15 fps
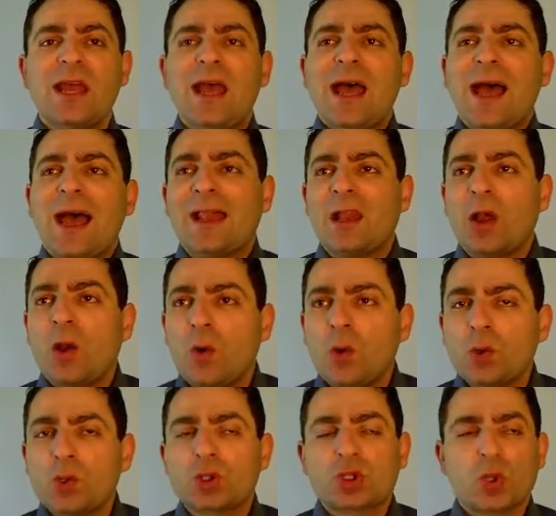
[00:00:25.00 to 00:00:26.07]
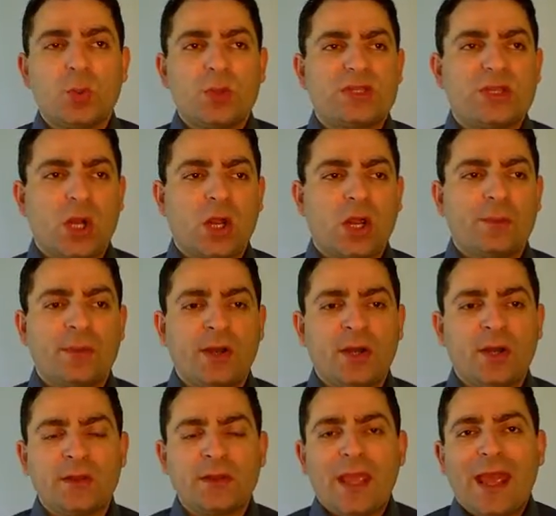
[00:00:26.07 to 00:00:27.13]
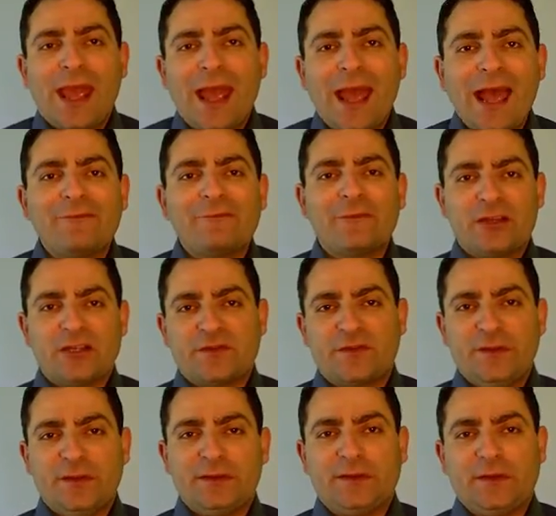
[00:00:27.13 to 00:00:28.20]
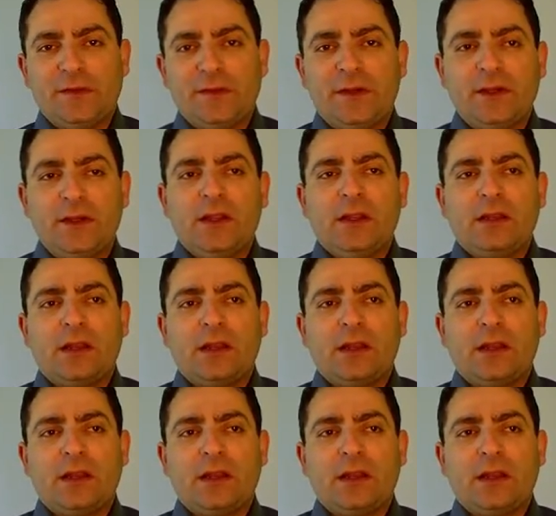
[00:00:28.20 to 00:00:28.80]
And also we talked about average filter,